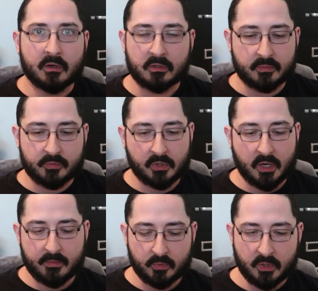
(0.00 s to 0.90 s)

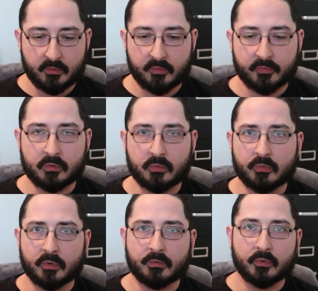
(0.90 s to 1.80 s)
unsubscribed, or whatever,
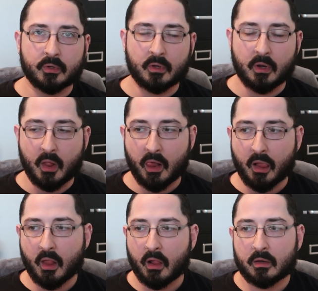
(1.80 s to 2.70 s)

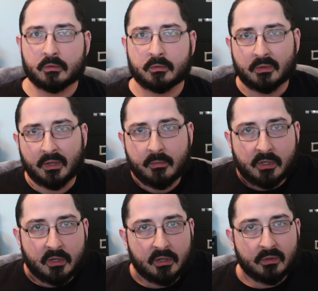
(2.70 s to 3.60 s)
to
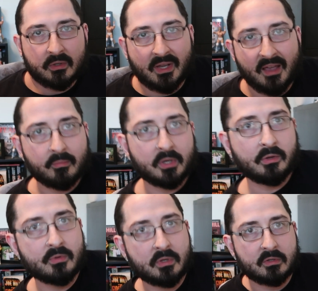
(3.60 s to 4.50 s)
Amazon Kindle, because I haven't been
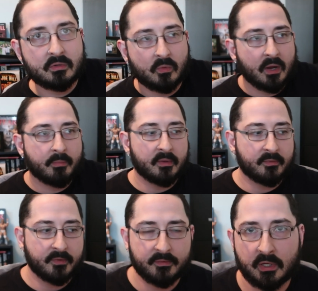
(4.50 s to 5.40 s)
using it, so why pay
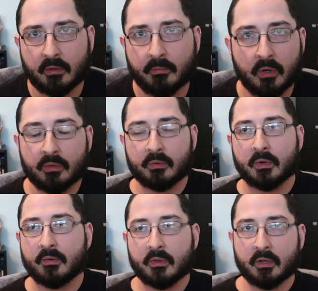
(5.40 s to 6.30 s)
$15 a month, or
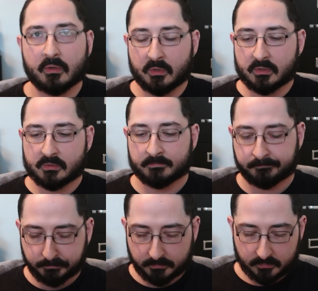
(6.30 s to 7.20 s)
whatever the hell it was.
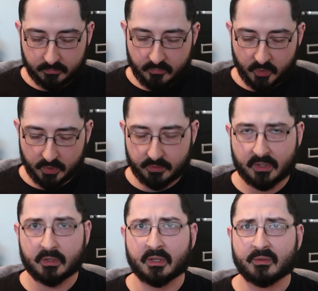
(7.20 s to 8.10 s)

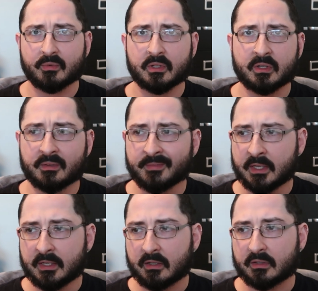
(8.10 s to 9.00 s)
Trying to like really
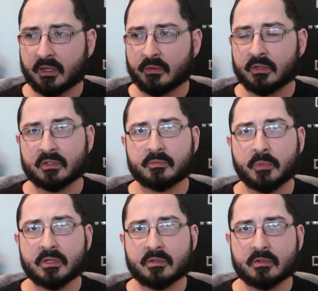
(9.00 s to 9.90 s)
cut down on the
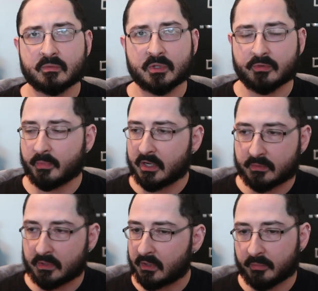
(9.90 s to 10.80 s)
expenses, which
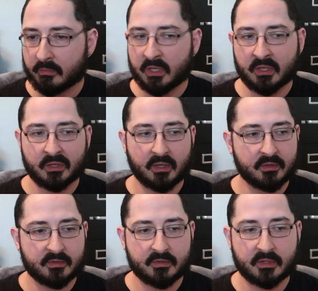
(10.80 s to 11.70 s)
reminds me, I've been meaning to get
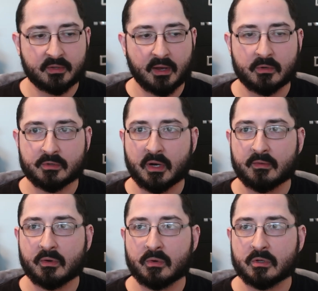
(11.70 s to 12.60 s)
this 6-hour
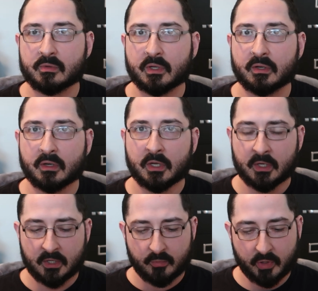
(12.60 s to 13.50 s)
driving course so I can
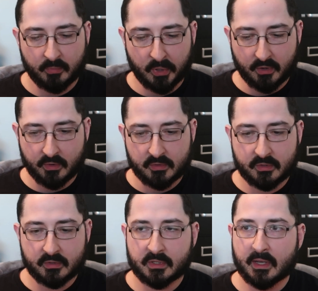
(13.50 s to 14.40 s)
bring my car
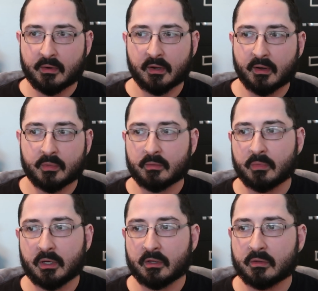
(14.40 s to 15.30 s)
insurance down, and I've been
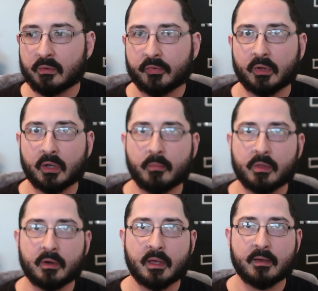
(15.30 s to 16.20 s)
meaning to do it for like a
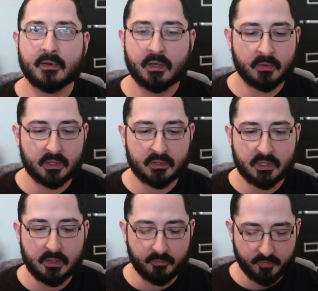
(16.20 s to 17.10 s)
month and a half now, and I
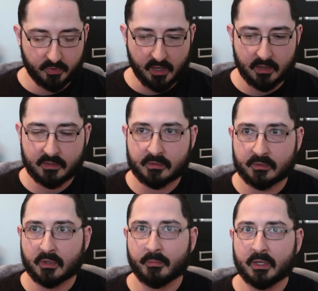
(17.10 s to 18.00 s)
keep forgetting,
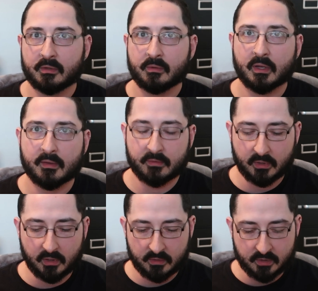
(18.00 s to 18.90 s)
so I might do that after
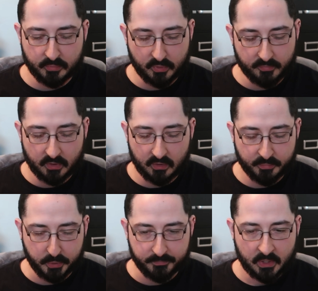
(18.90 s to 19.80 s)
I jump off of here.
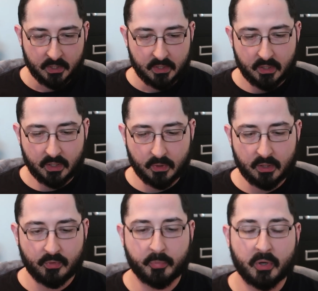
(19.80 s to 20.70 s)
But
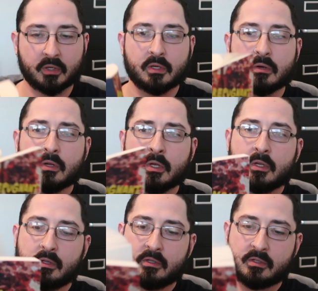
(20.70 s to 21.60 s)
anyway, Repugnant.
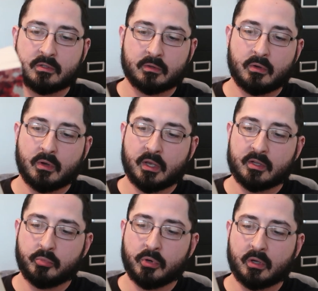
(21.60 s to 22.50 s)
This is a
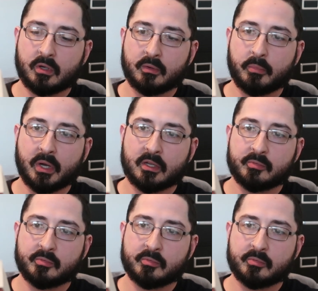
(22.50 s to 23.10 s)
long-ass book by